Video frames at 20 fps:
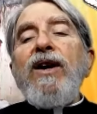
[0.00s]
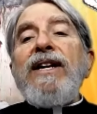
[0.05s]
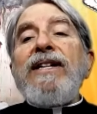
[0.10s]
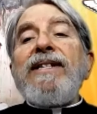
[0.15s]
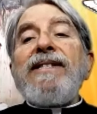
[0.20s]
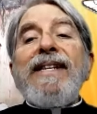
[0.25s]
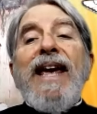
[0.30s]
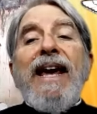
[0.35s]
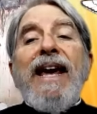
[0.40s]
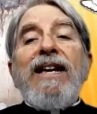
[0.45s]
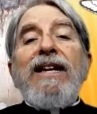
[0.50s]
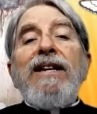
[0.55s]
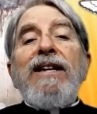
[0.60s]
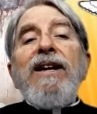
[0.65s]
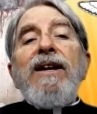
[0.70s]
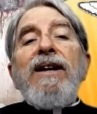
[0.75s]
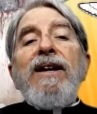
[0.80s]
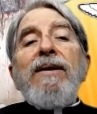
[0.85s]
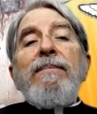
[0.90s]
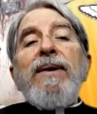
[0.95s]
Second,
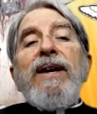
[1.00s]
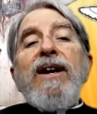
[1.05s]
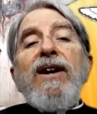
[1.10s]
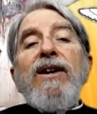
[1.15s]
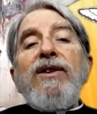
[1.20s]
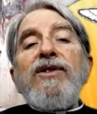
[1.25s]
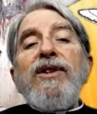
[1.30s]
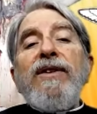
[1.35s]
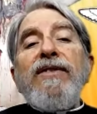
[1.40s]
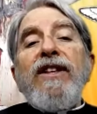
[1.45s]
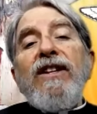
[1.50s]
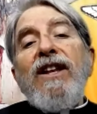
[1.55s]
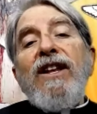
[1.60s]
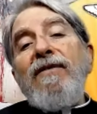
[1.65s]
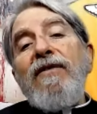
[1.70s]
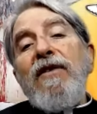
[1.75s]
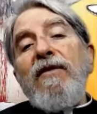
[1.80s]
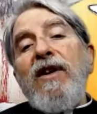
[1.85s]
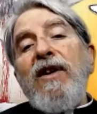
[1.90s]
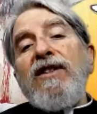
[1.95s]
because of the love of
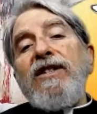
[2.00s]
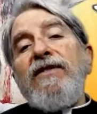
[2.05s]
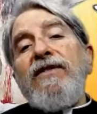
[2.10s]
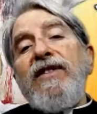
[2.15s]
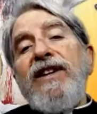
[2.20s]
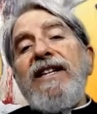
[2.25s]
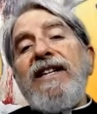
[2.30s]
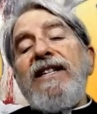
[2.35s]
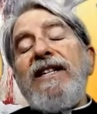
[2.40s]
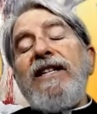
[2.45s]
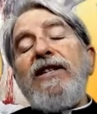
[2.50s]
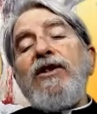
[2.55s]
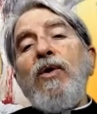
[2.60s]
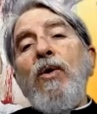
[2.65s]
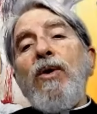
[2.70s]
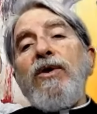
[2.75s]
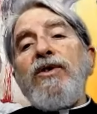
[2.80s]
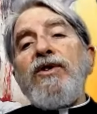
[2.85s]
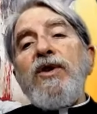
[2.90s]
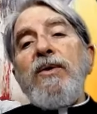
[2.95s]
our divinity
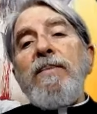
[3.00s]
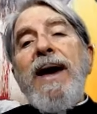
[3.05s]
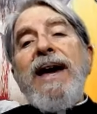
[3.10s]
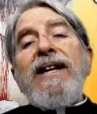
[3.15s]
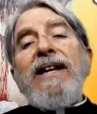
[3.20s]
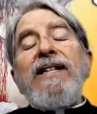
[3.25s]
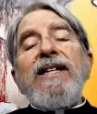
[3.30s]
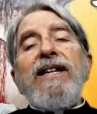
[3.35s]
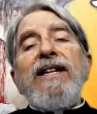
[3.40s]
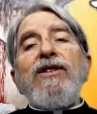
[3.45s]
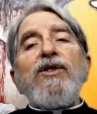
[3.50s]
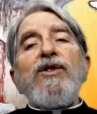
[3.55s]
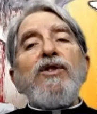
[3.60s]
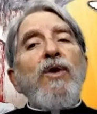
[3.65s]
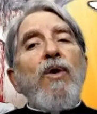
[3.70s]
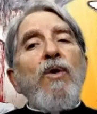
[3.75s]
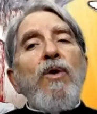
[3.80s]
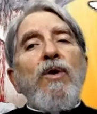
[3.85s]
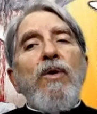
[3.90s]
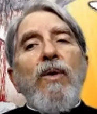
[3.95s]
towards humanity is
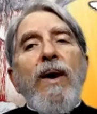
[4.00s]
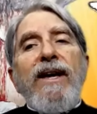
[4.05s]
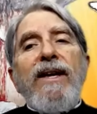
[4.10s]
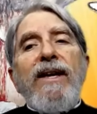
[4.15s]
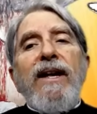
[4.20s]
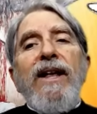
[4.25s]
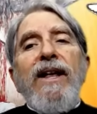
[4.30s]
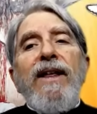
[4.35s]
so great